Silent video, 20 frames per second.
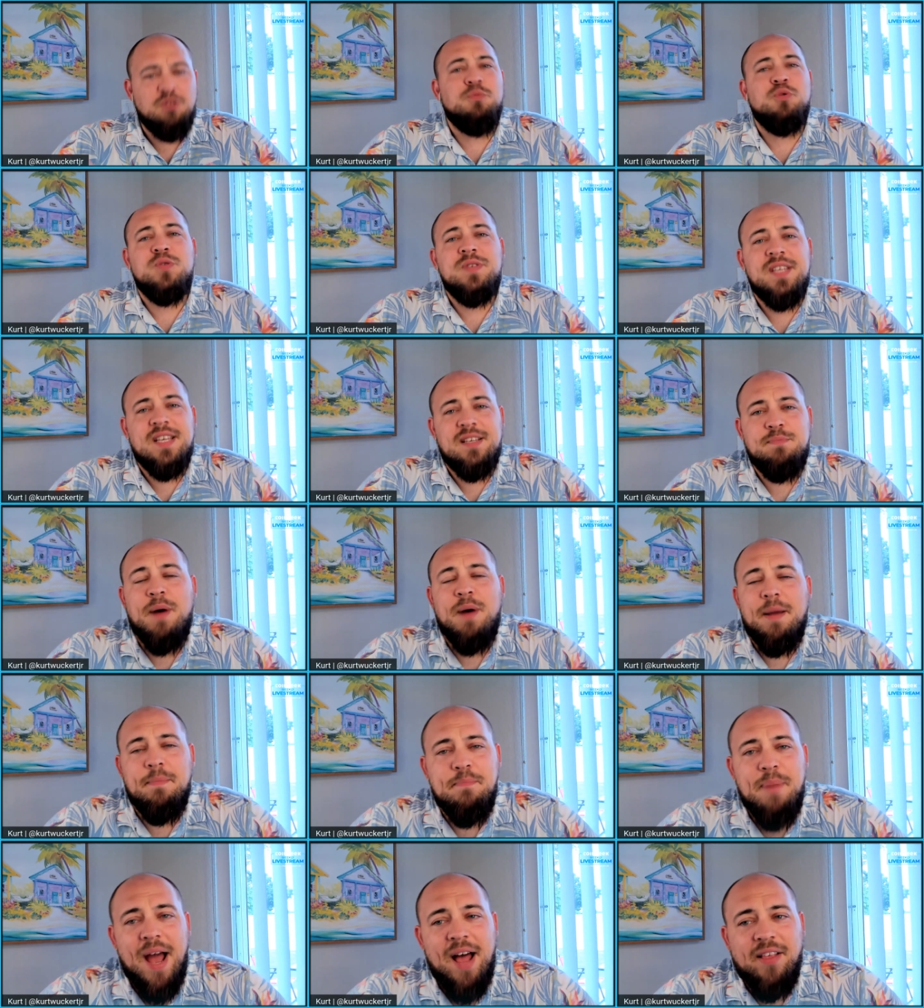Mr. Moon
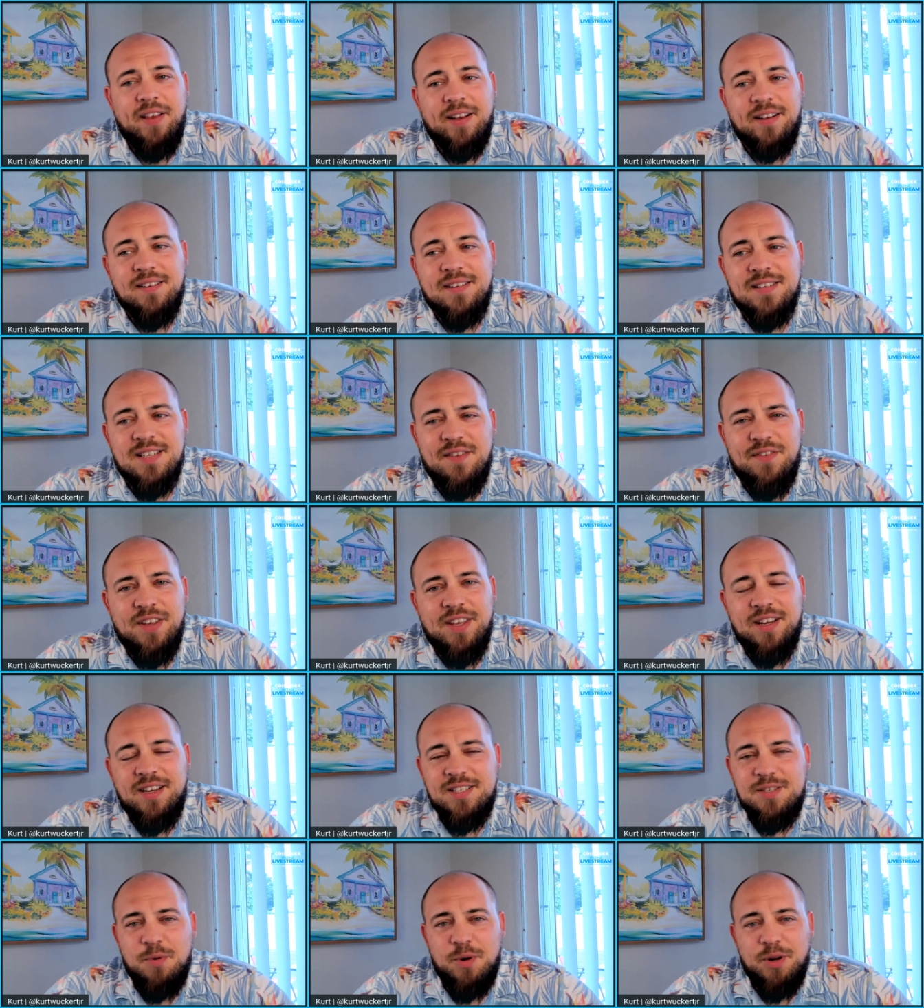says by ballot, because
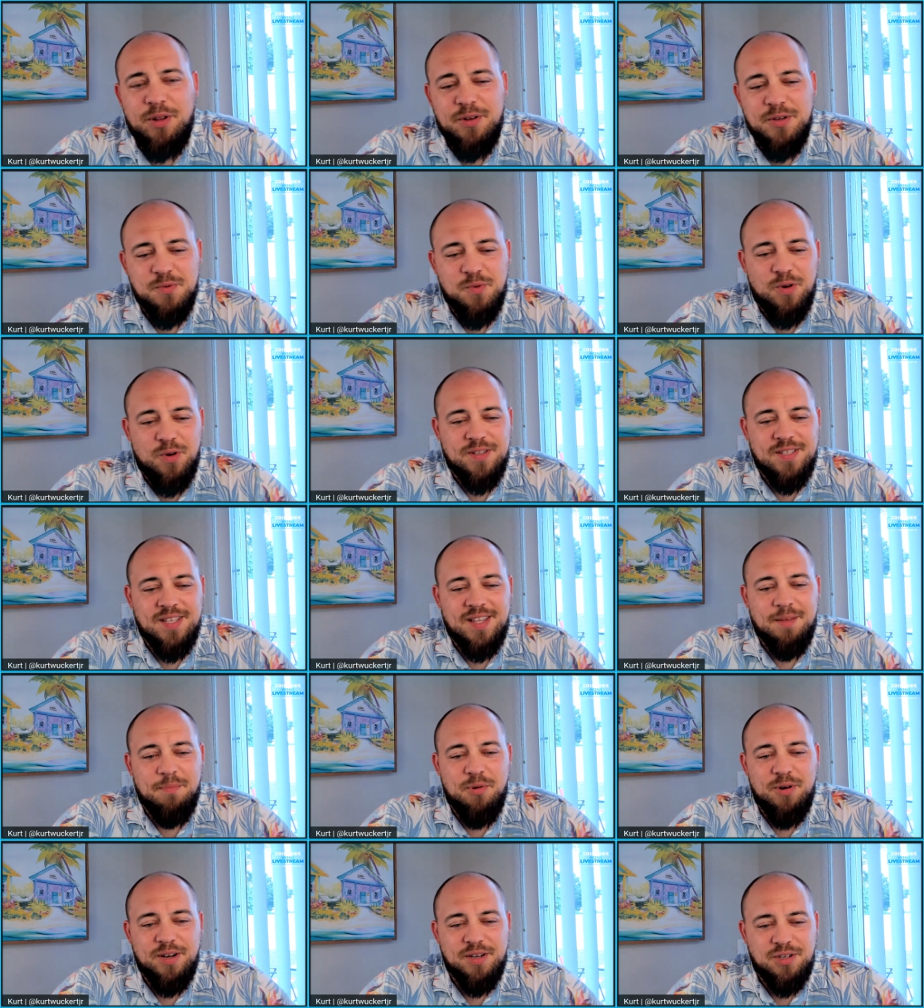I feel like it's one of those
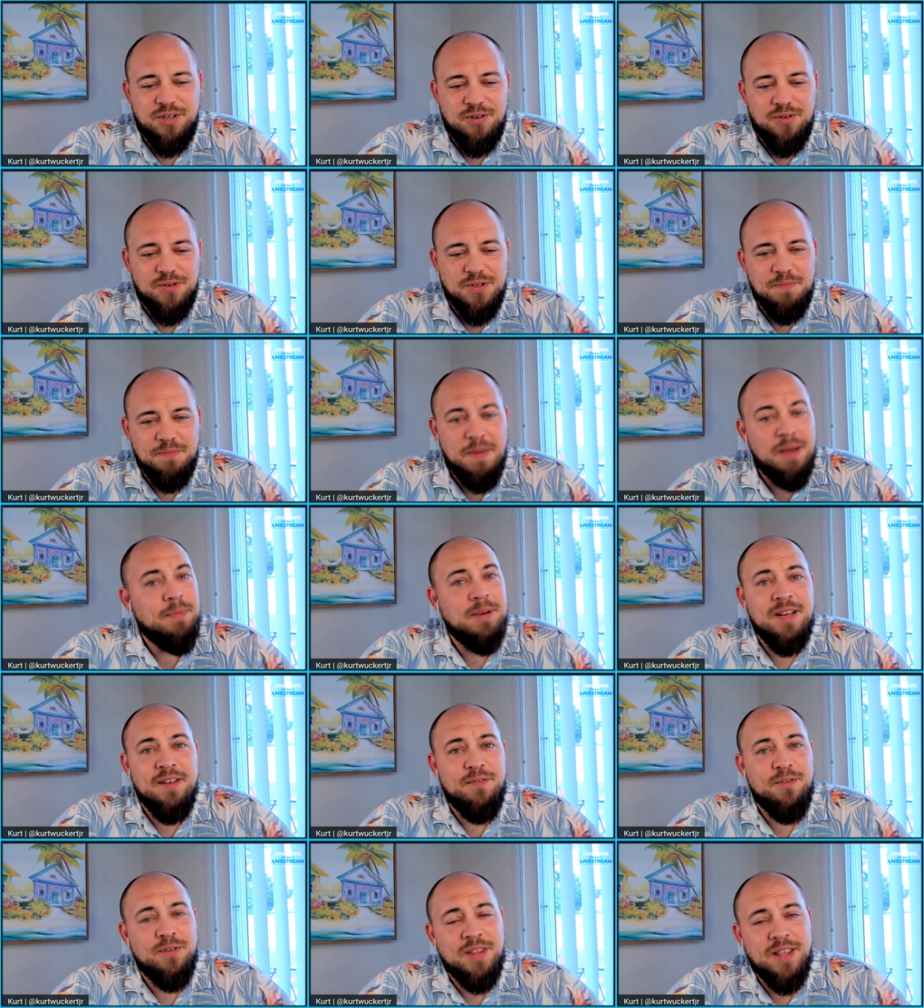words that the British
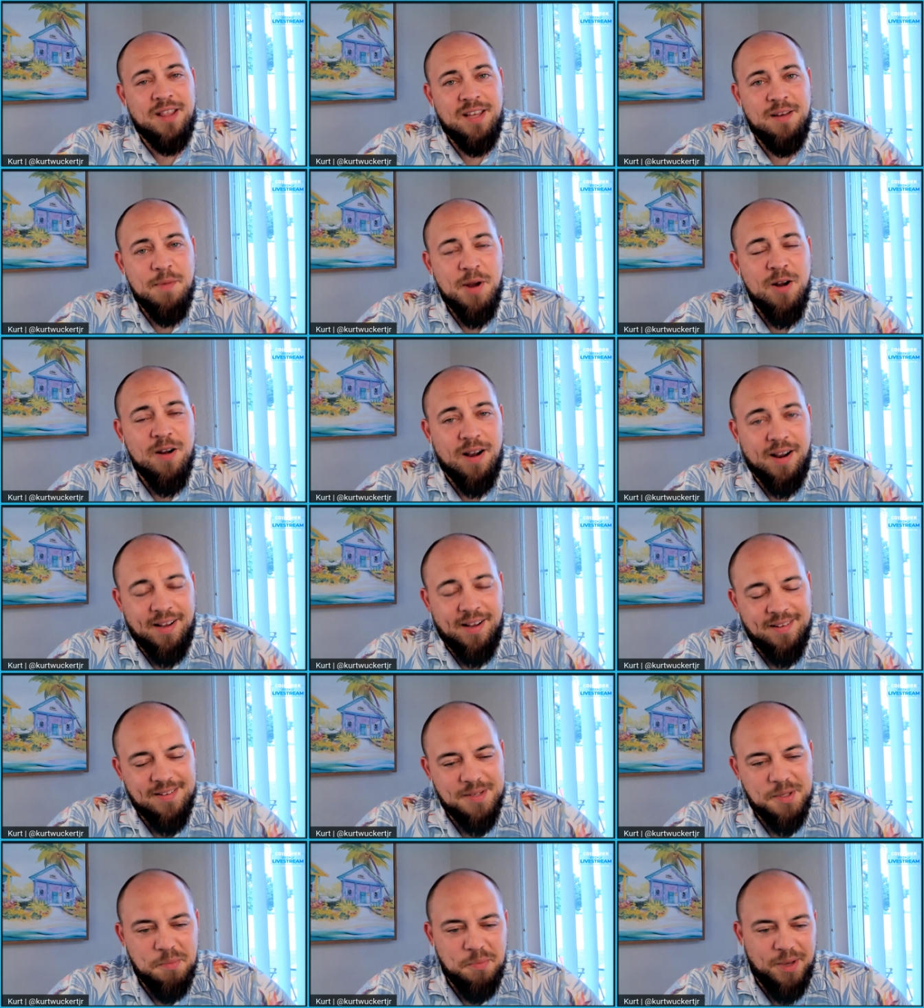use, maybe different than the
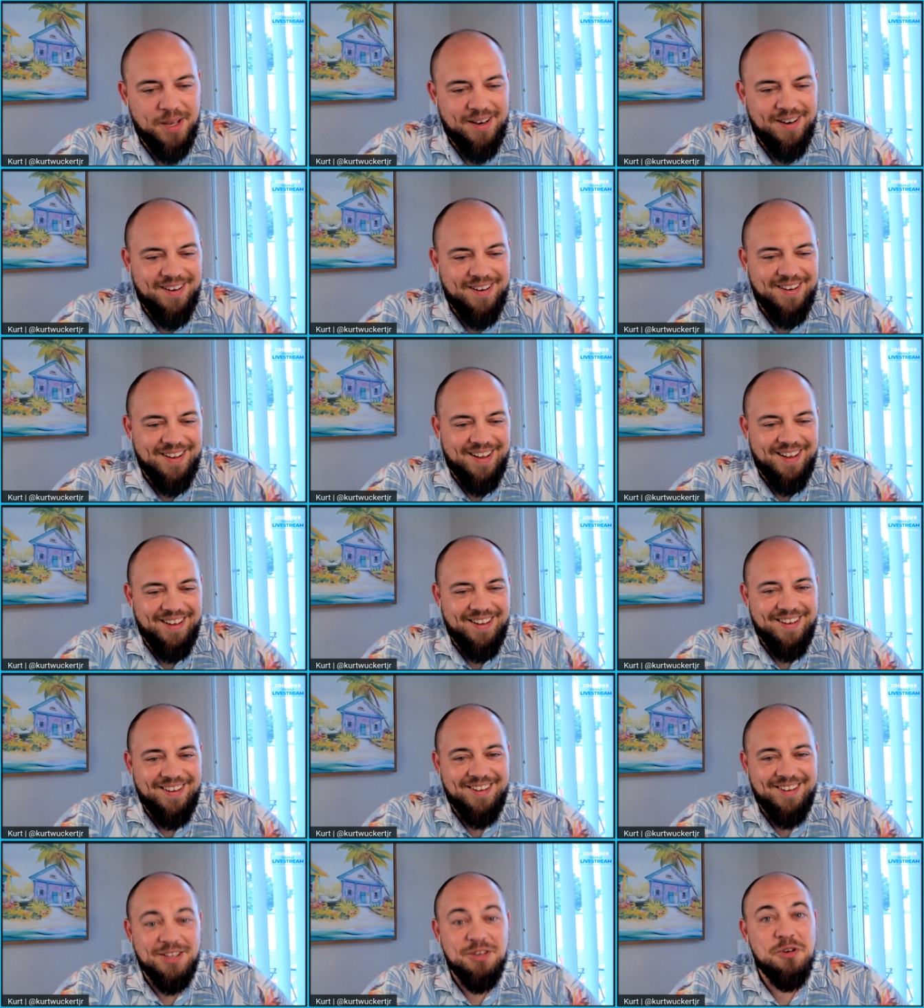Americans, but
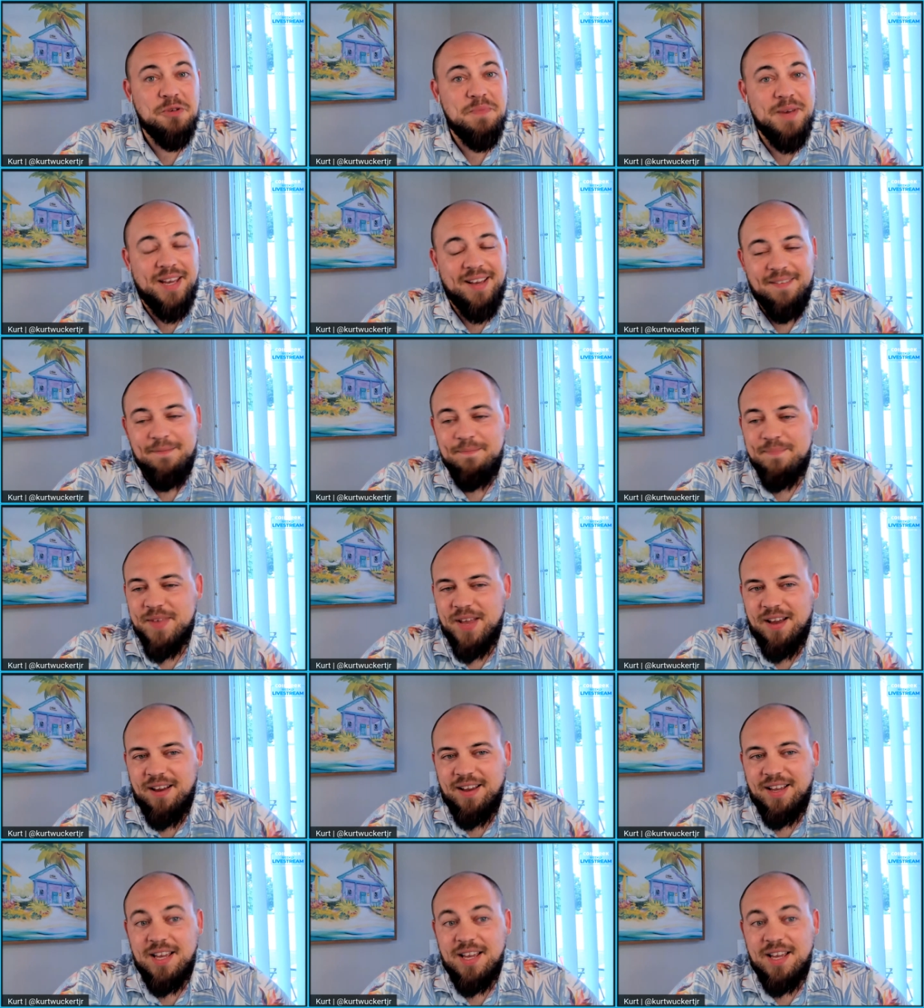it could be.